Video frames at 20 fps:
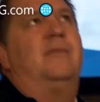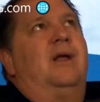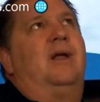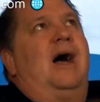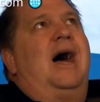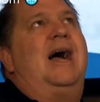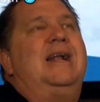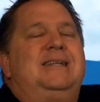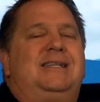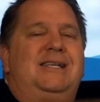
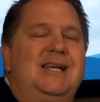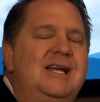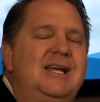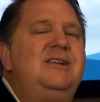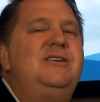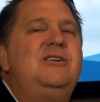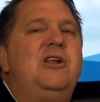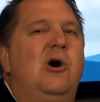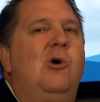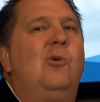I did
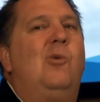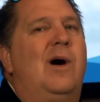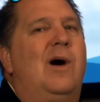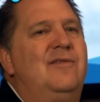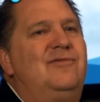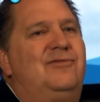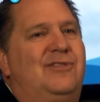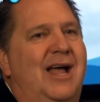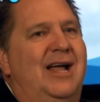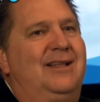know
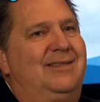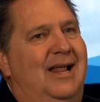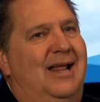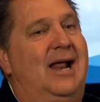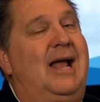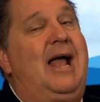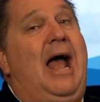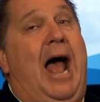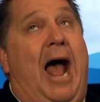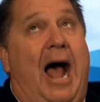one thing, that
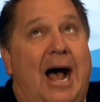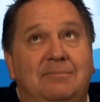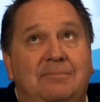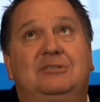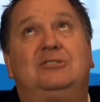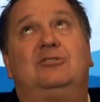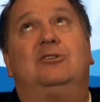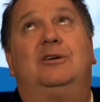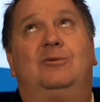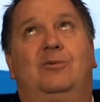I
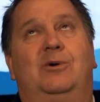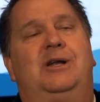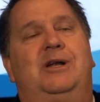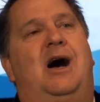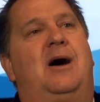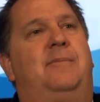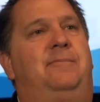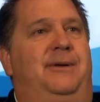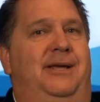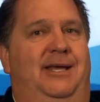absolutely would
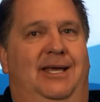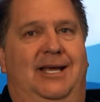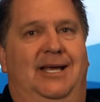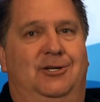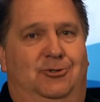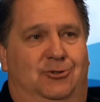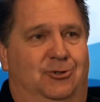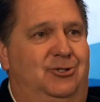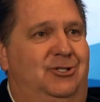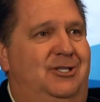not be
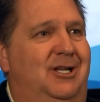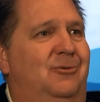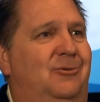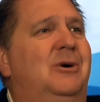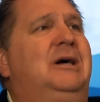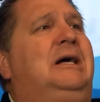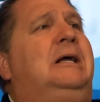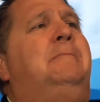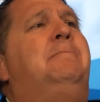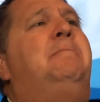interested.
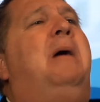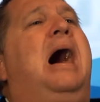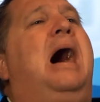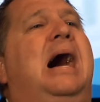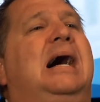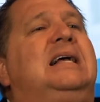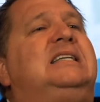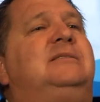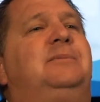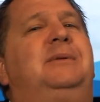What could
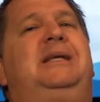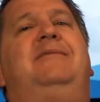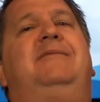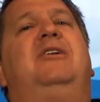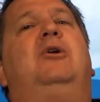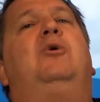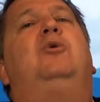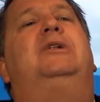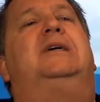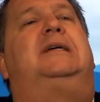possibly even
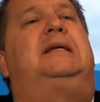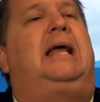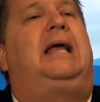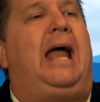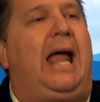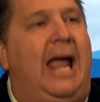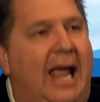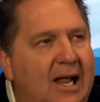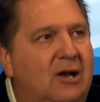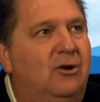hold a
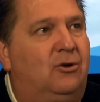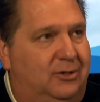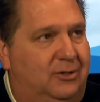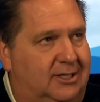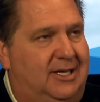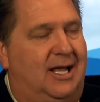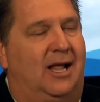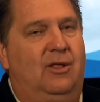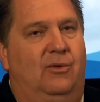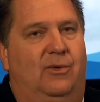candle to
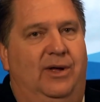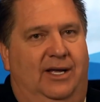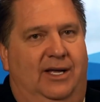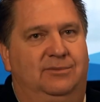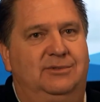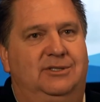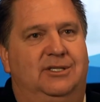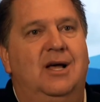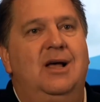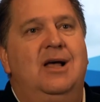Keller
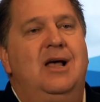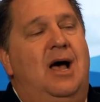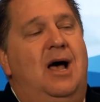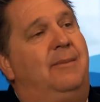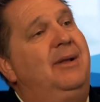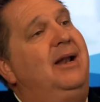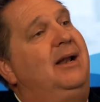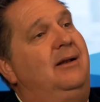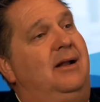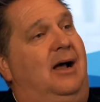Williams? I
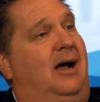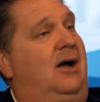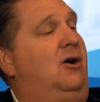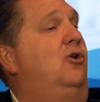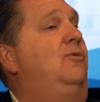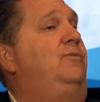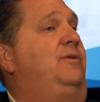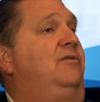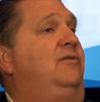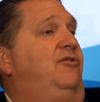mean, I
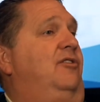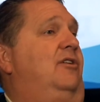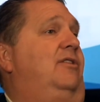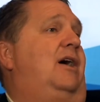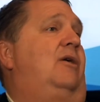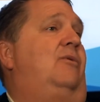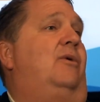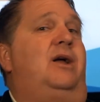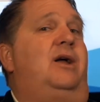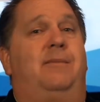hope you feel
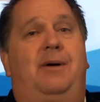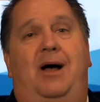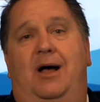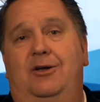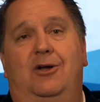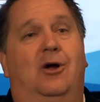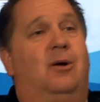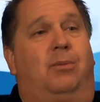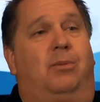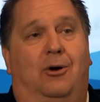that way about
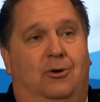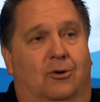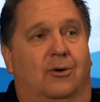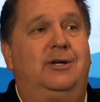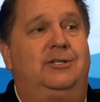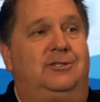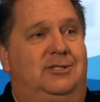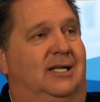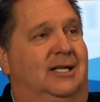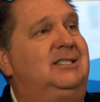your
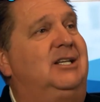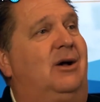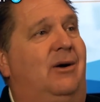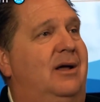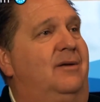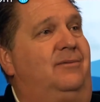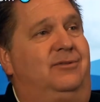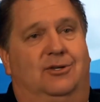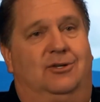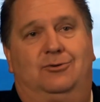brokerage. That's
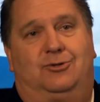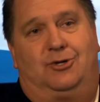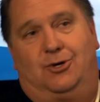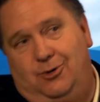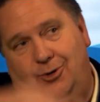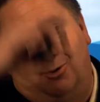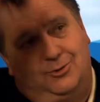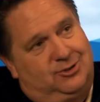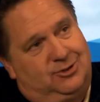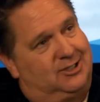how so
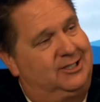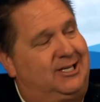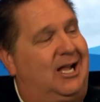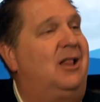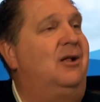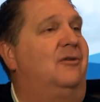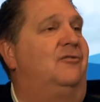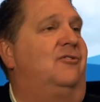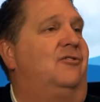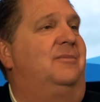kudos to
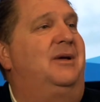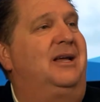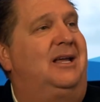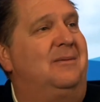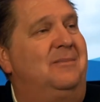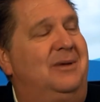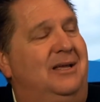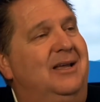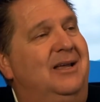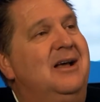Keller for making
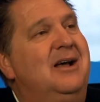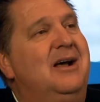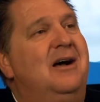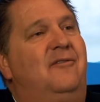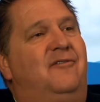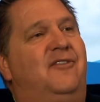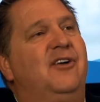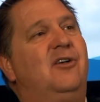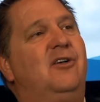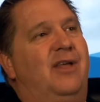me
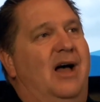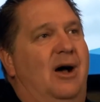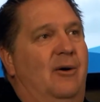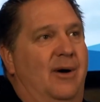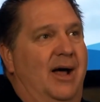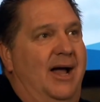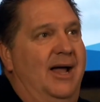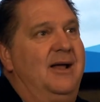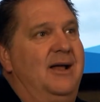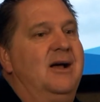feel that
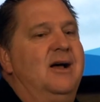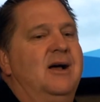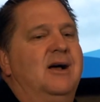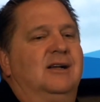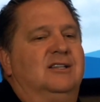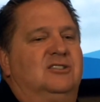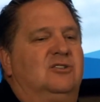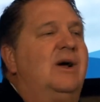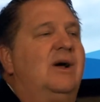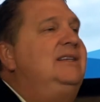way.
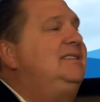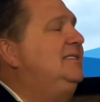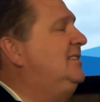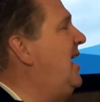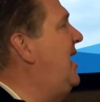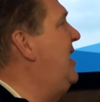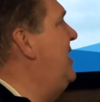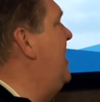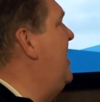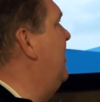So I
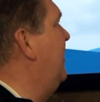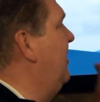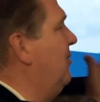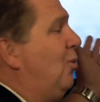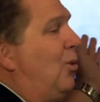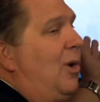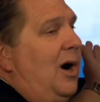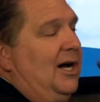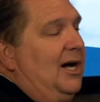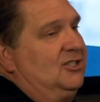sat down and
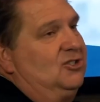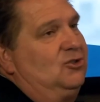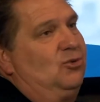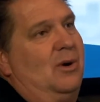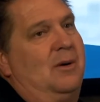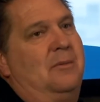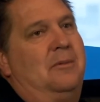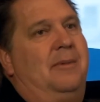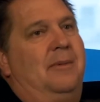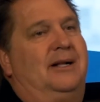watched what
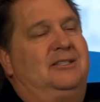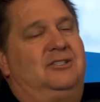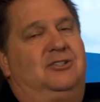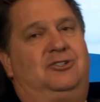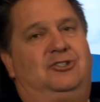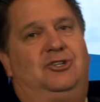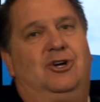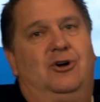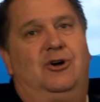I'm about to show